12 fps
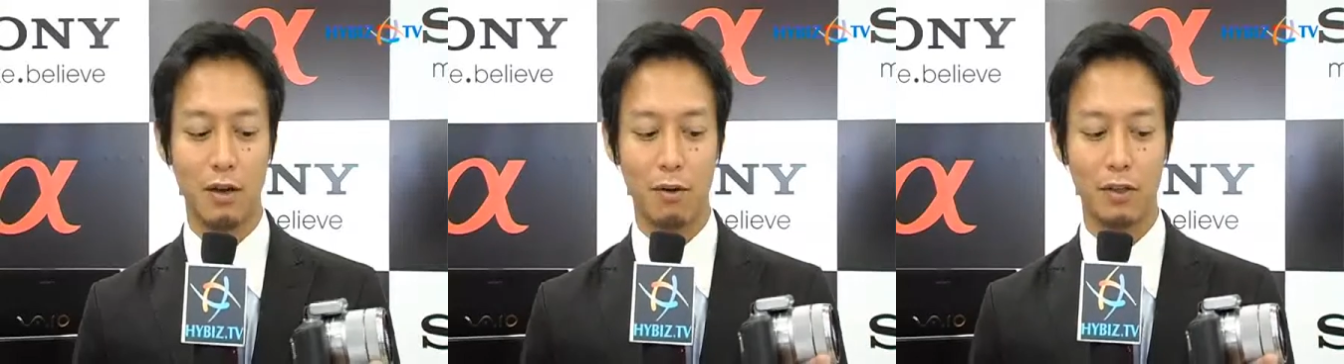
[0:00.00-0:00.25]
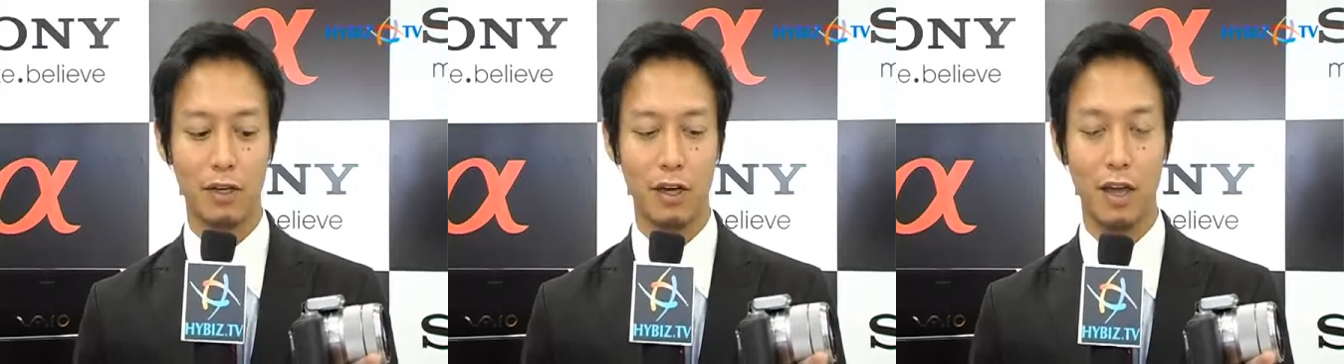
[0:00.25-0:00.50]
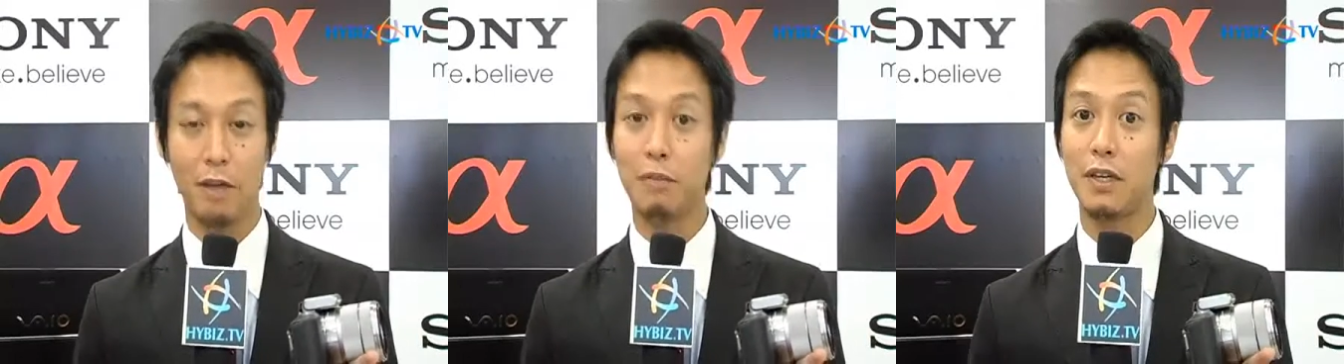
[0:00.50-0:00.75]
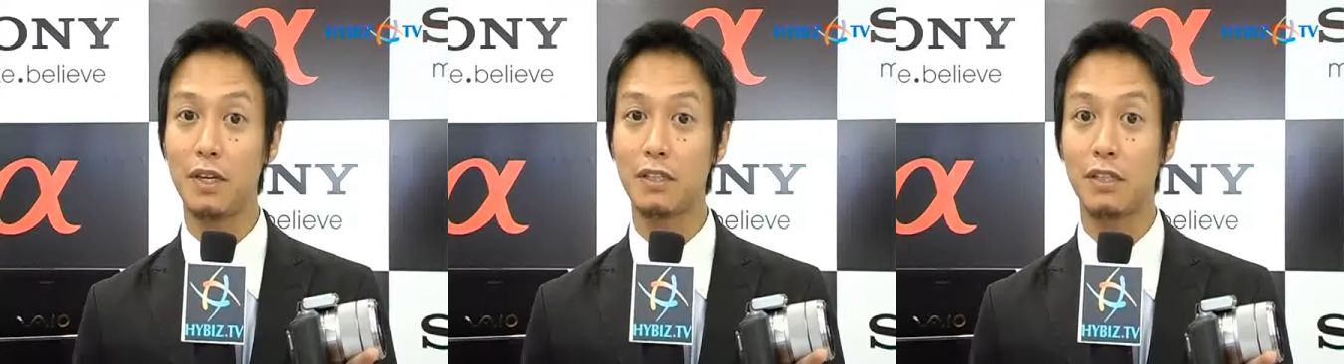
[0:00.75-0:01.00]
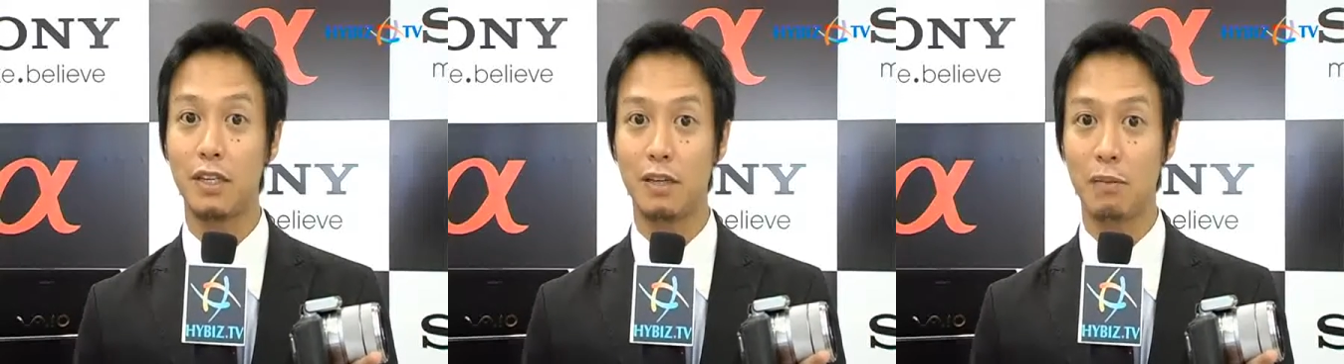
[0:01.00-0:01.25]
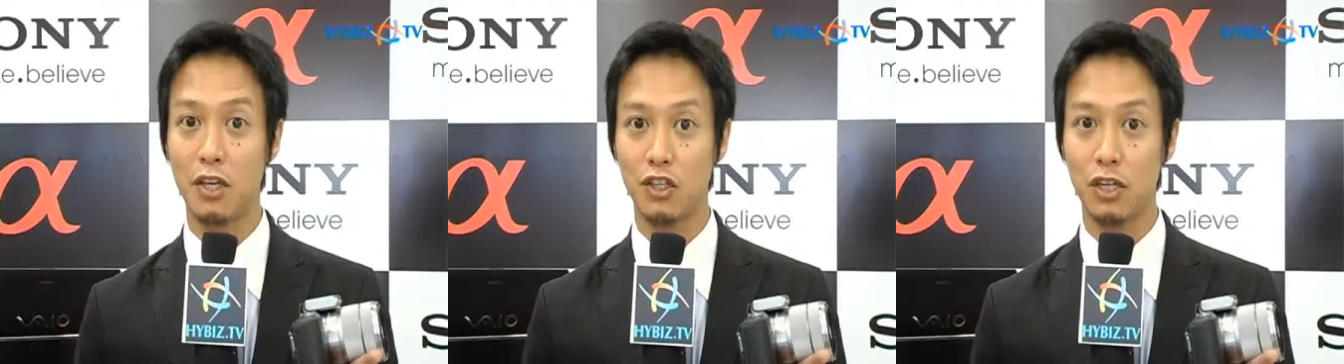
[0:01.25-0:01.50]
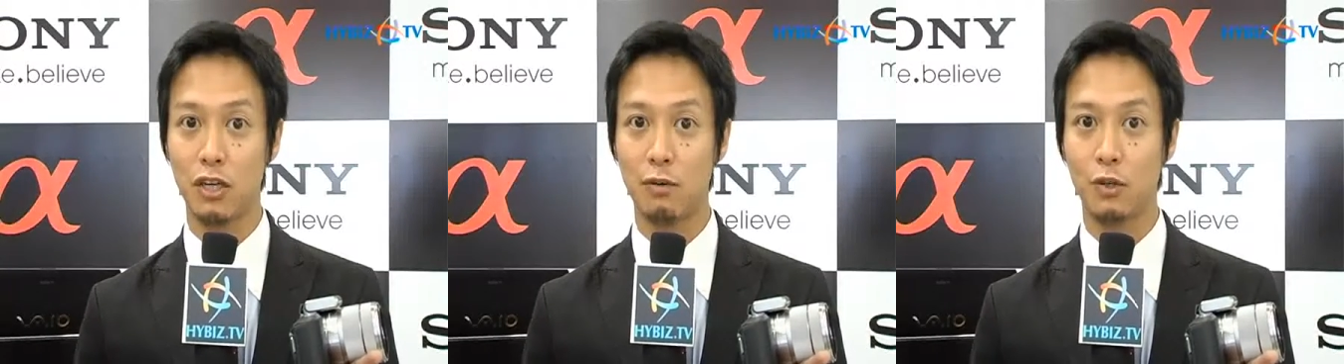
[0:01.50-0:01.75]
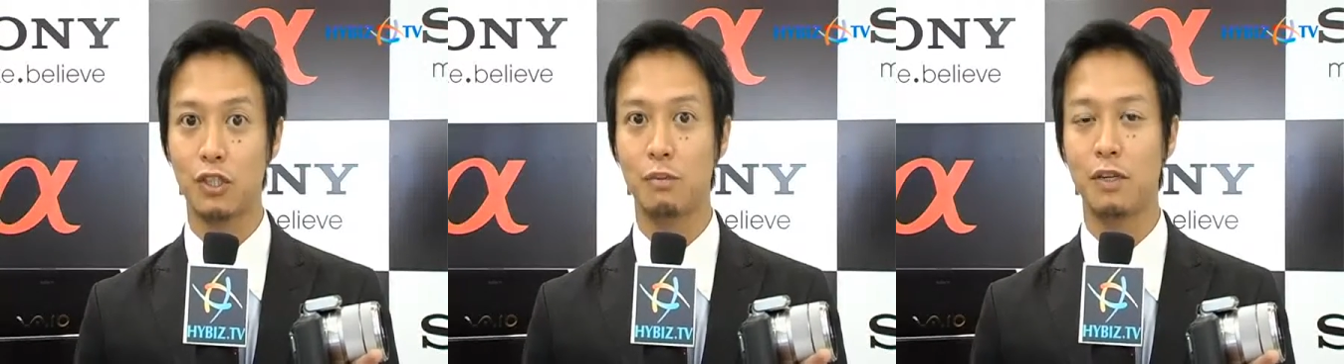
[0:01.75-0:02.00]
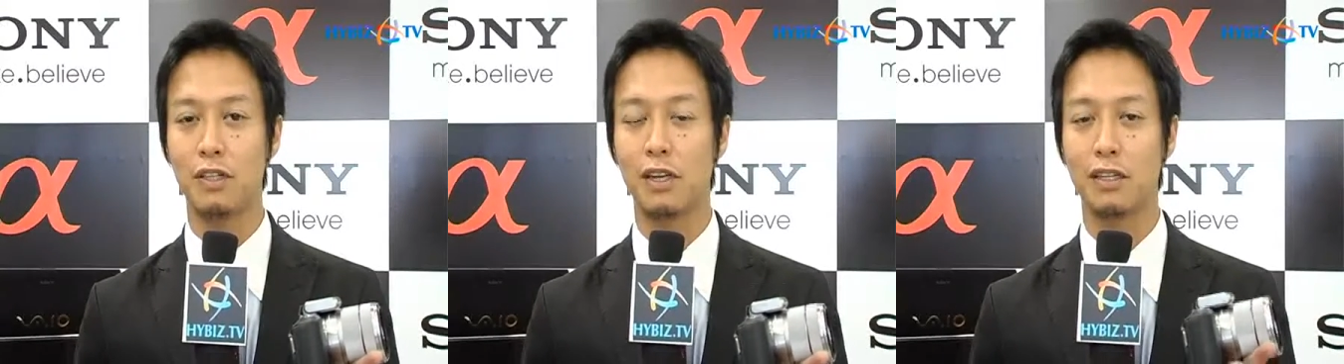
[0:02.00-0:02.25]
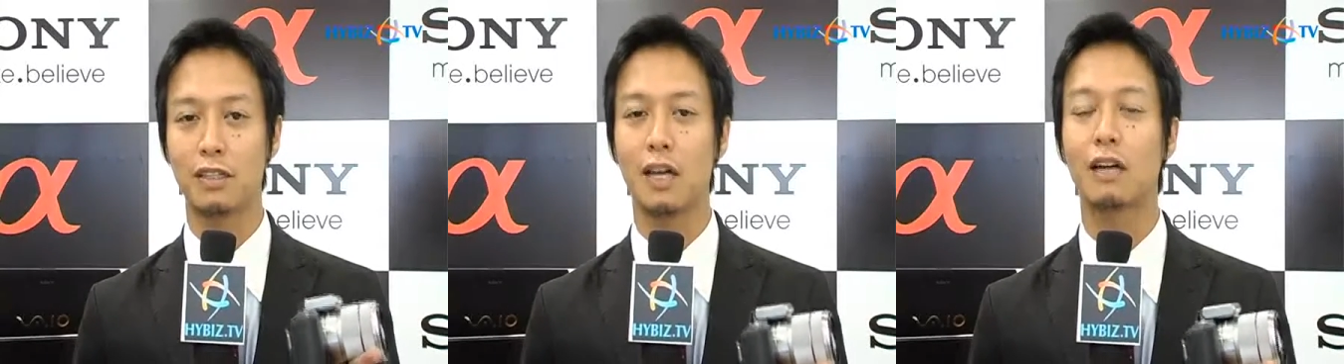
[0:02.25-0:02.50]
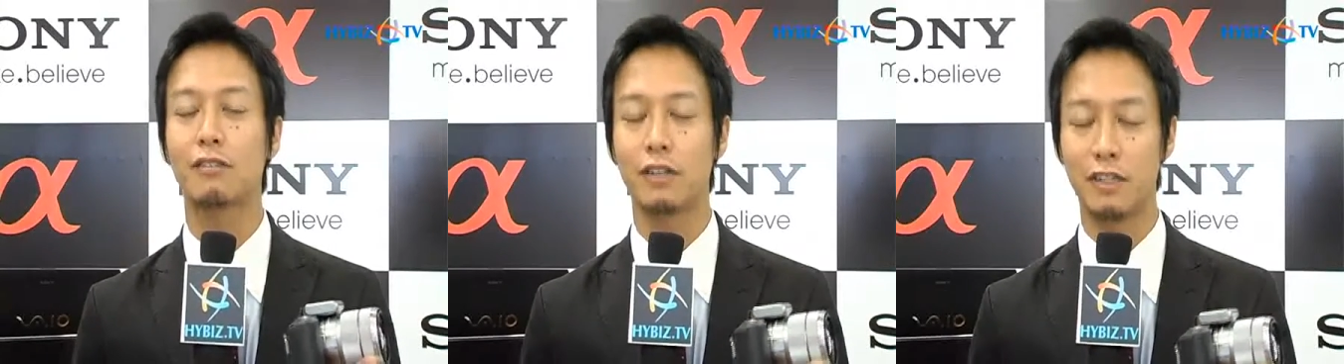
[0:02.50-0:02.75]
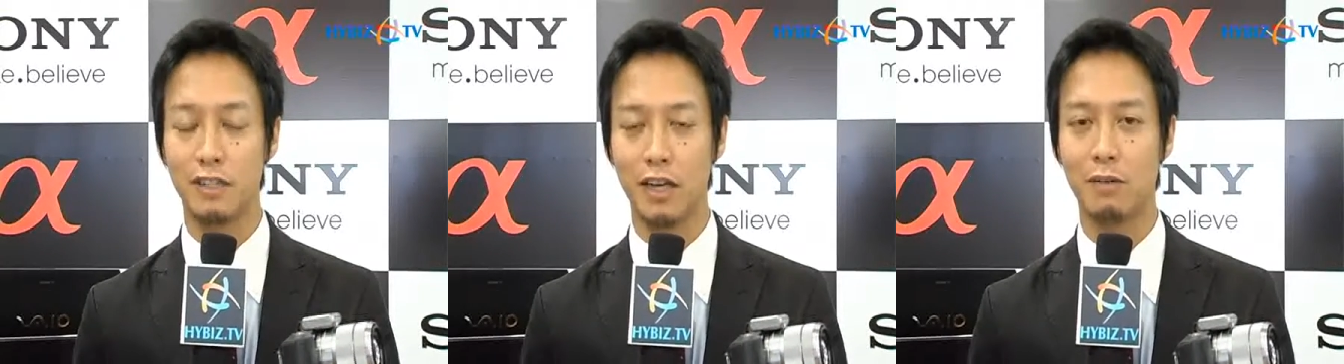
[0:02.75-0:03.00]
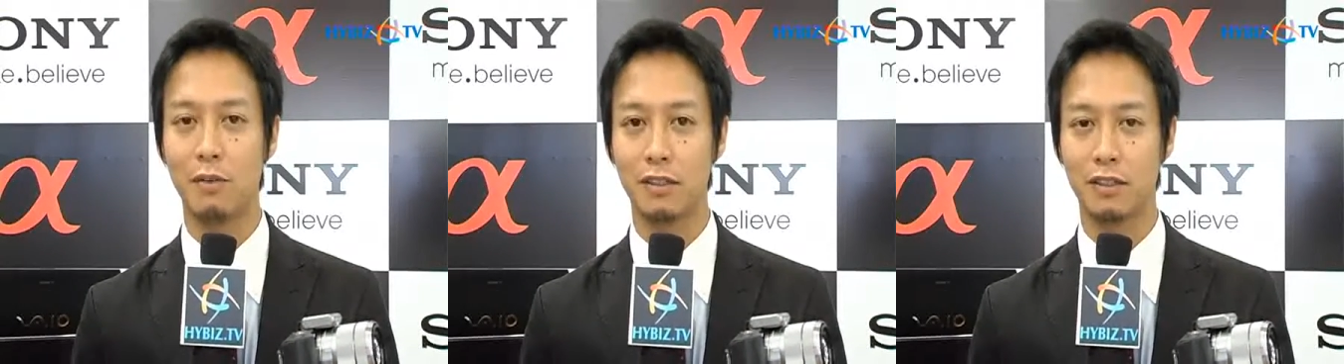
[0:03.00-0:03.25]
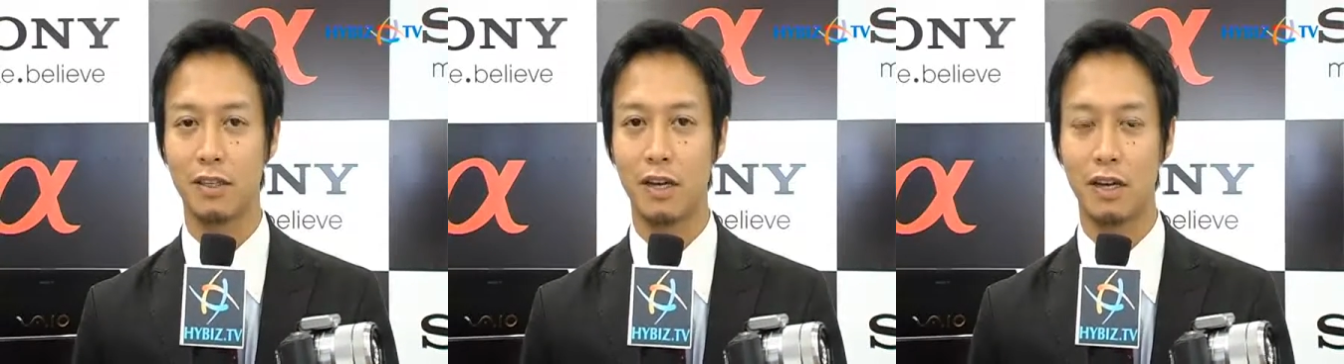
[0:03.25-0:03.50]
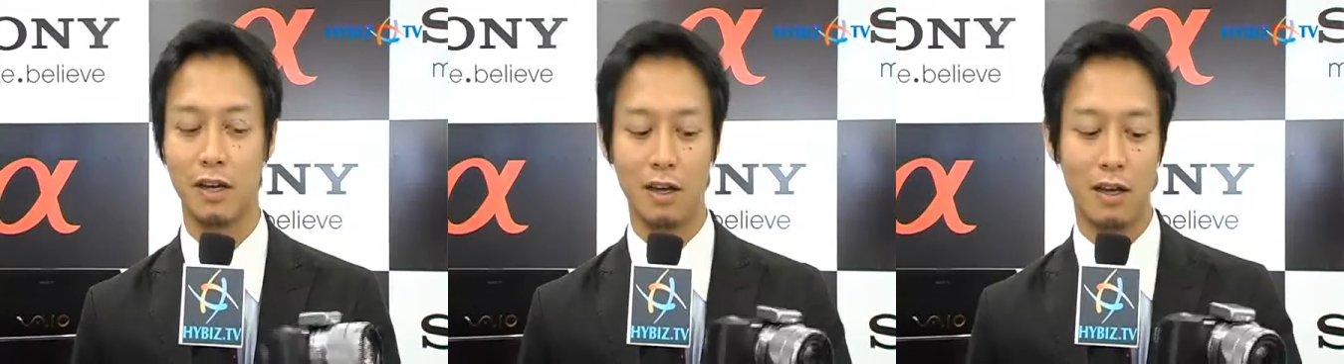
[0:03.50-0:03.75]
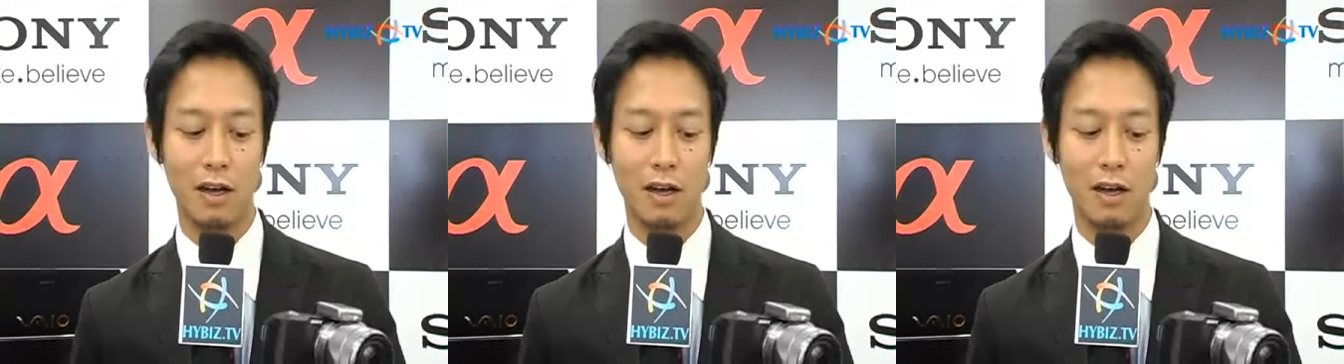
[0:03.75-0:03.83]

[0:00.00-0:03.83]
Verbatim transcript: with the APS-C imager, which means exactly same as uh,